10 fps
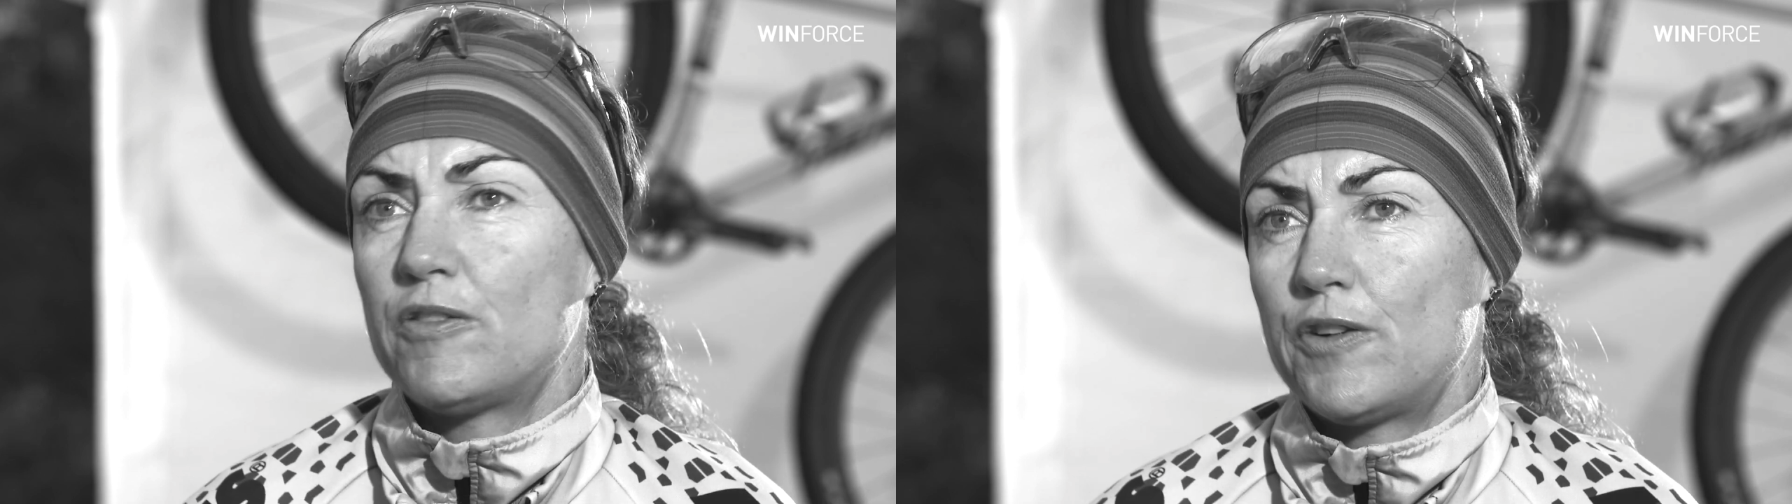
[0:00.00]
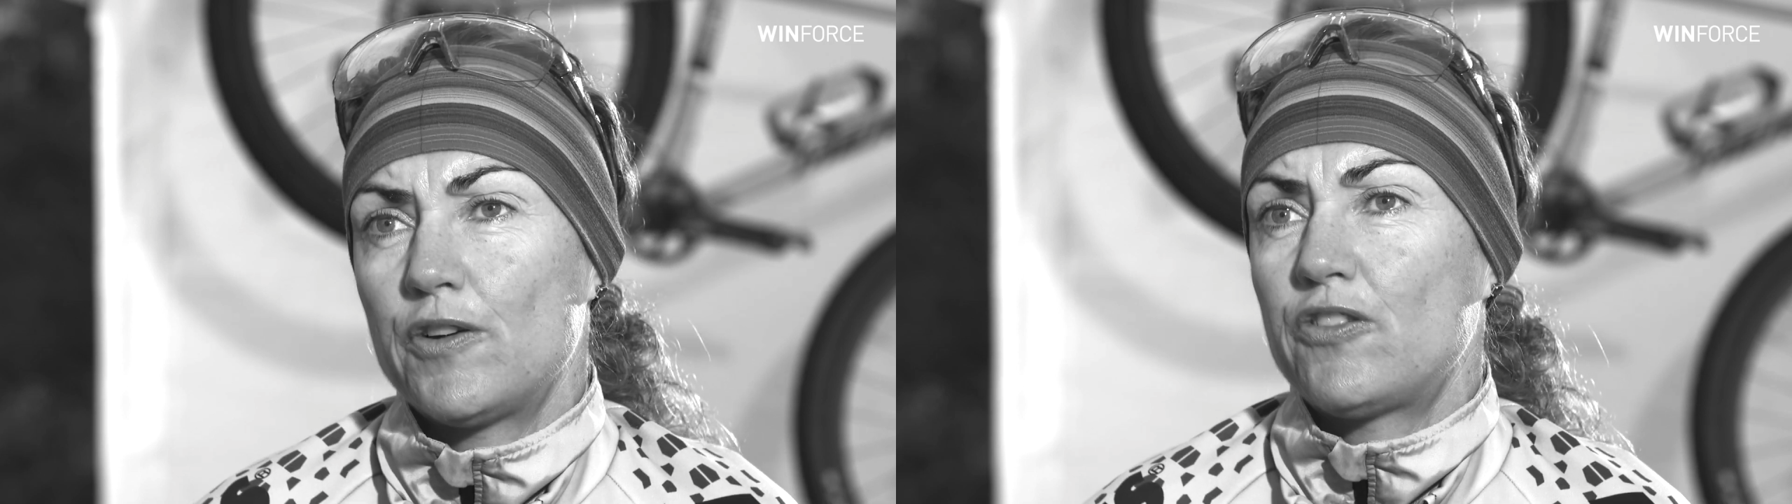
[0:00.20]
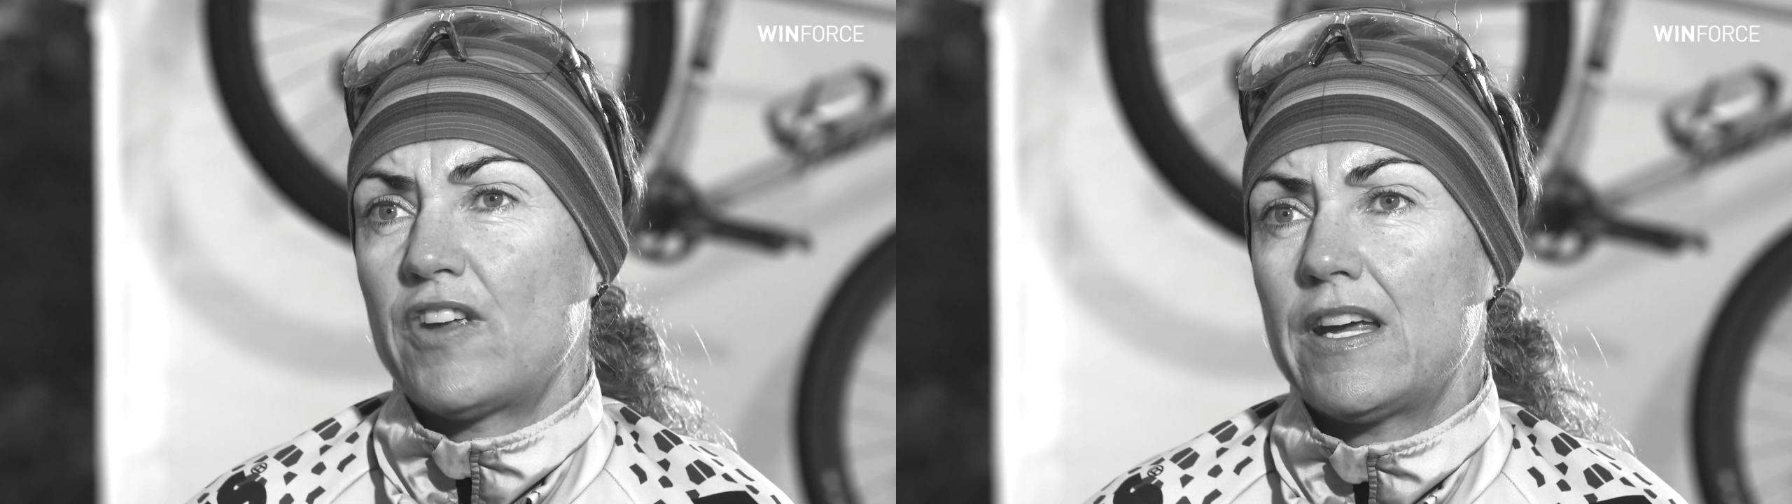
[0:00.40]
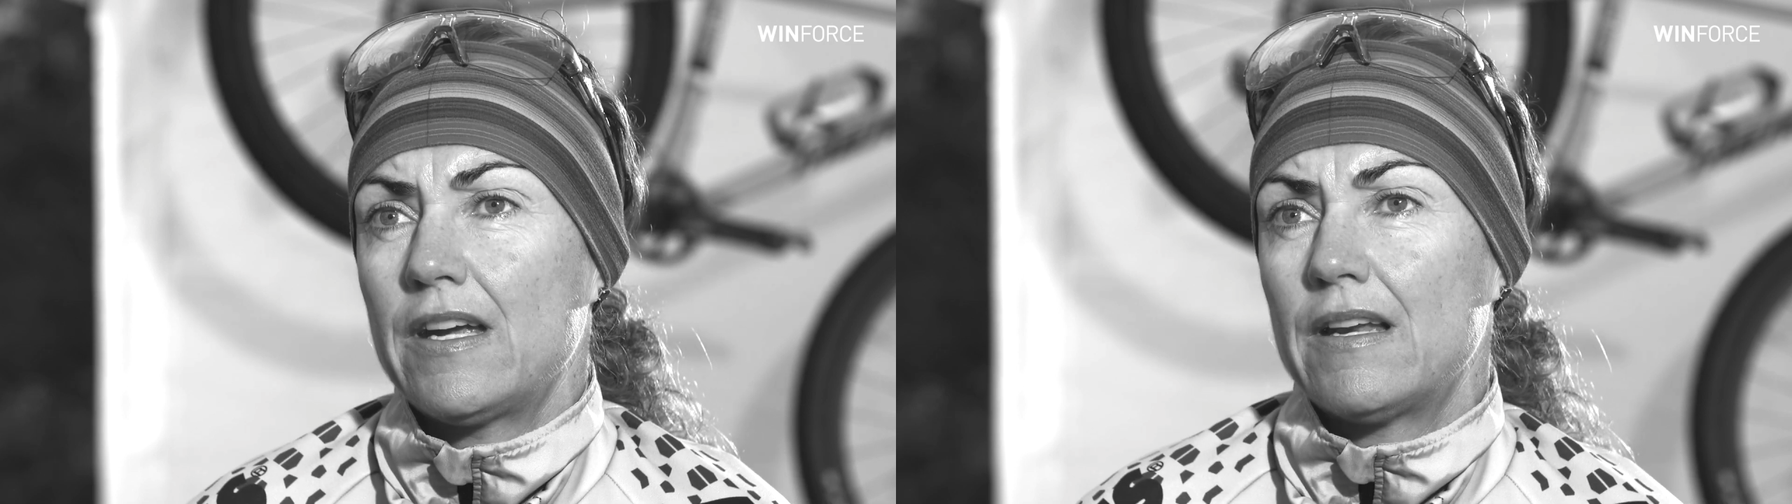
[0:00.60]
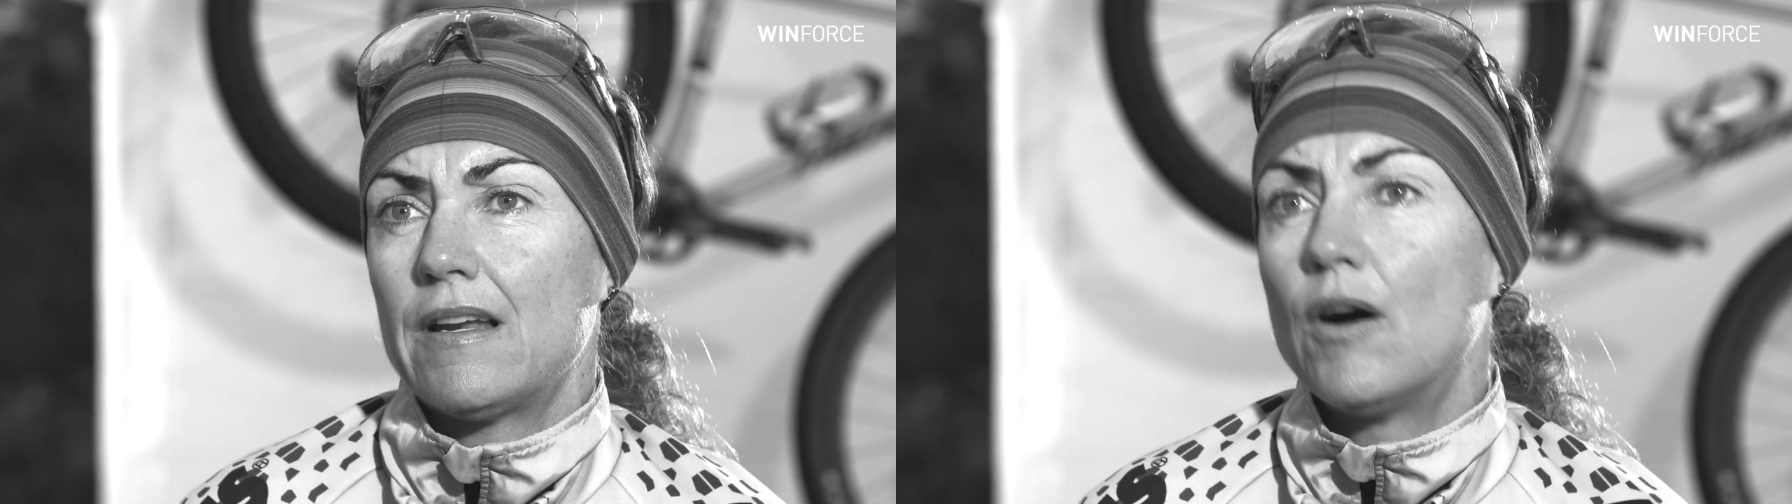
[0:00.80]
the first
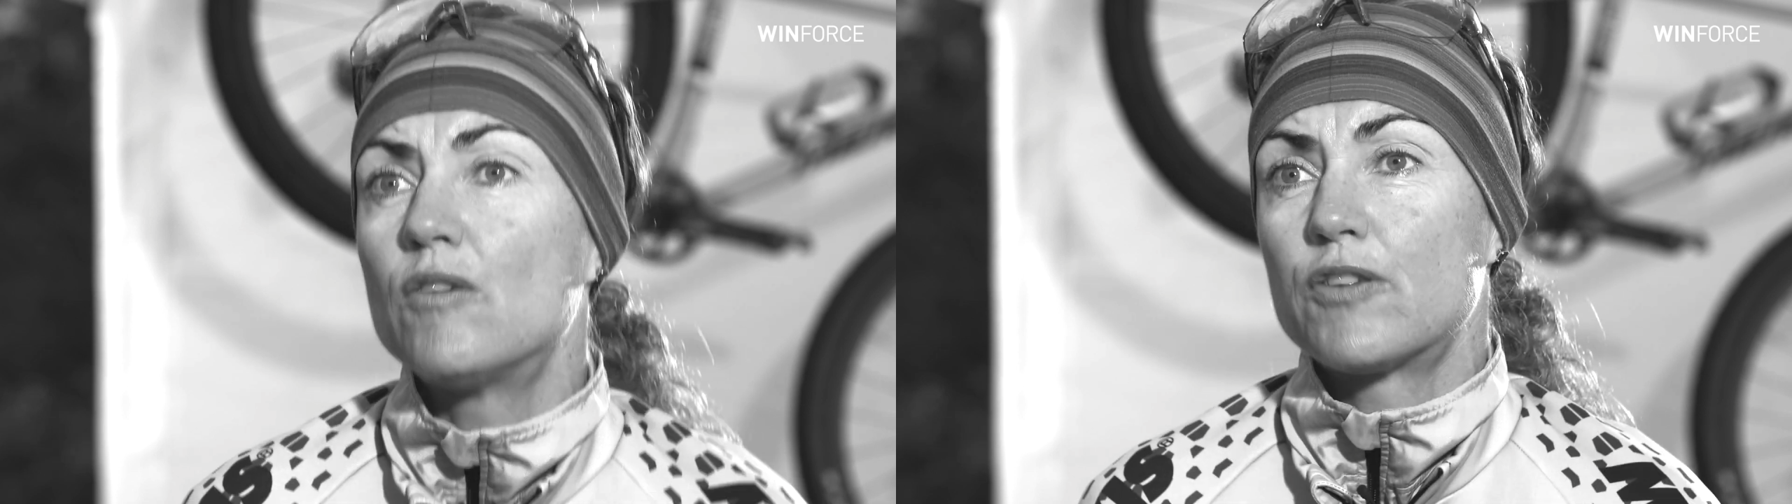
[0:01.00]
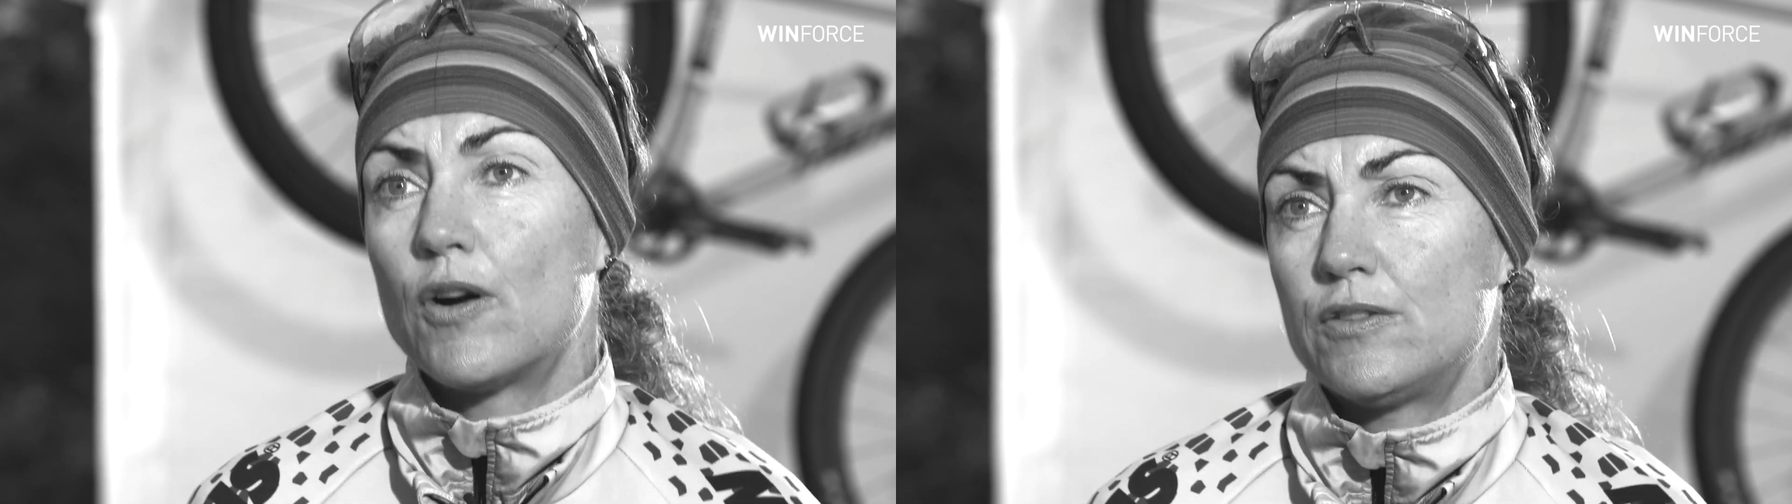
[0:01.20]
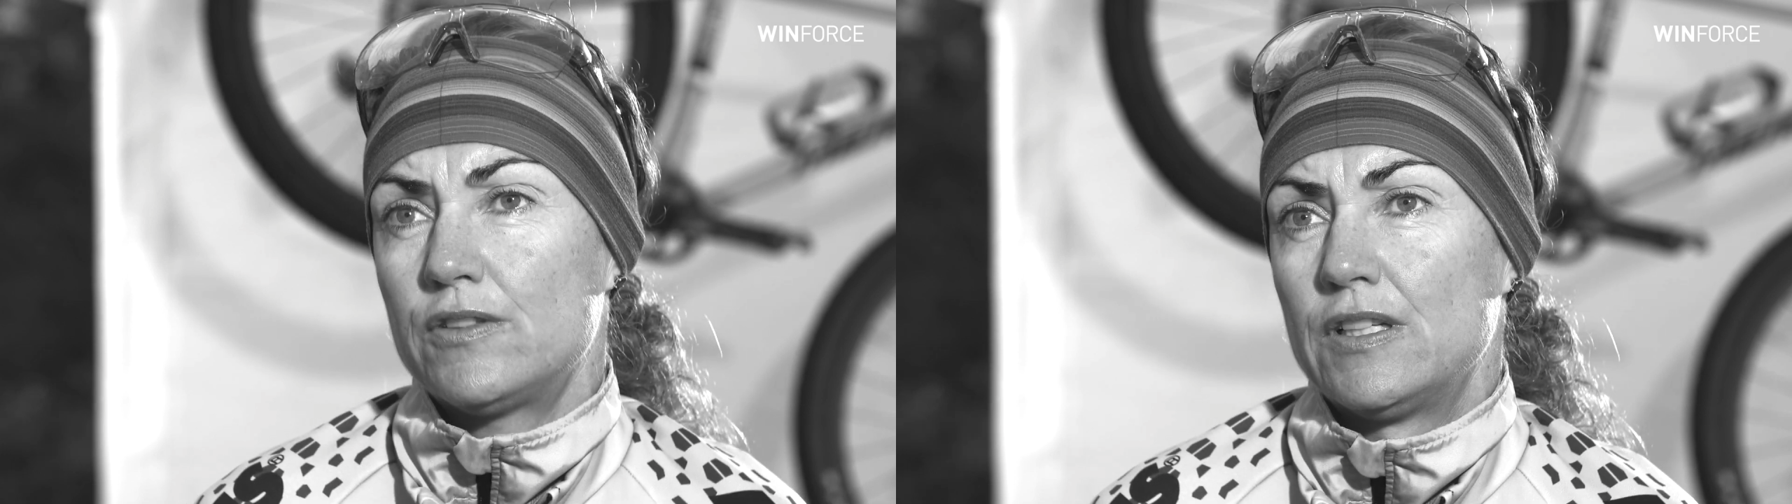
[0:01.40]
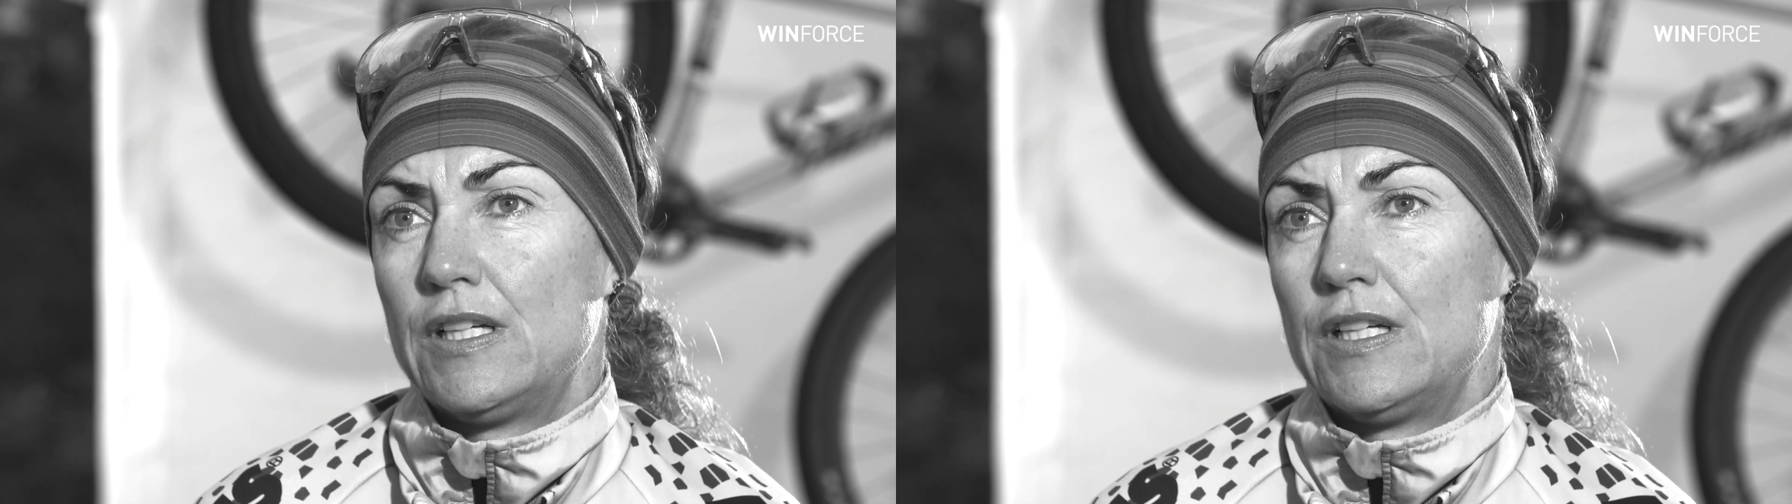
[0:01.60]
second off-road.